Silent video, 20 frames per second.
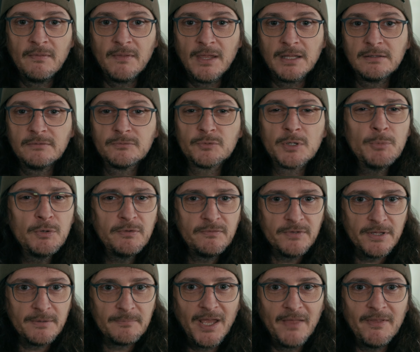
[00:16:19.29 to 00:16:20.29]
They remove
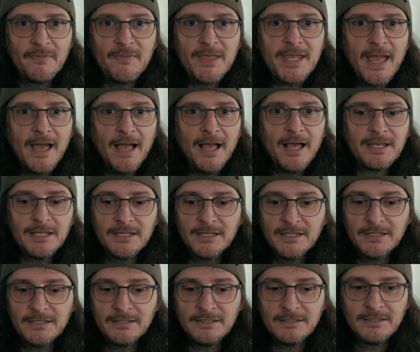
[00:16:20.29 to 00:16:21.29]
it, and then they add
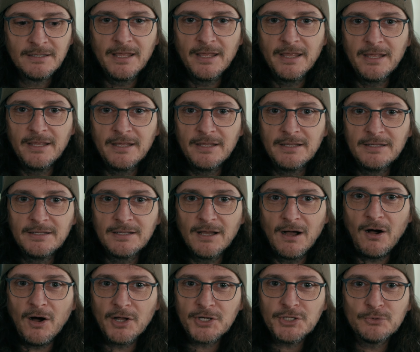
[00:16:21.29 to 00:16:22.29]
in a
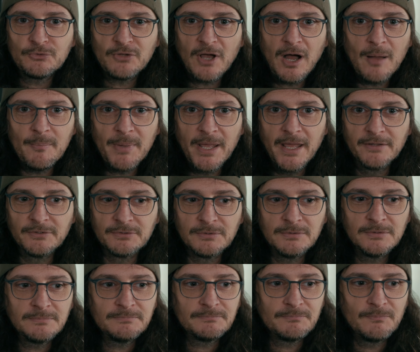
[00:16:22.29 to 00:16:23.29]
audio top
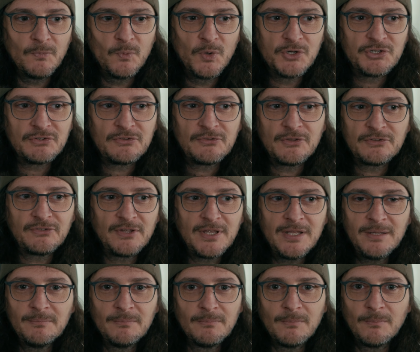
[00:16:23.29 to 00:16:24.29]
handle, which is the
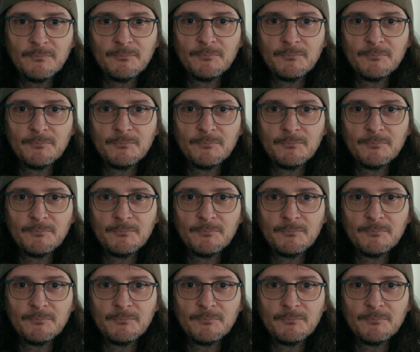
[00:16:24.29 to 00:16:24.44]
same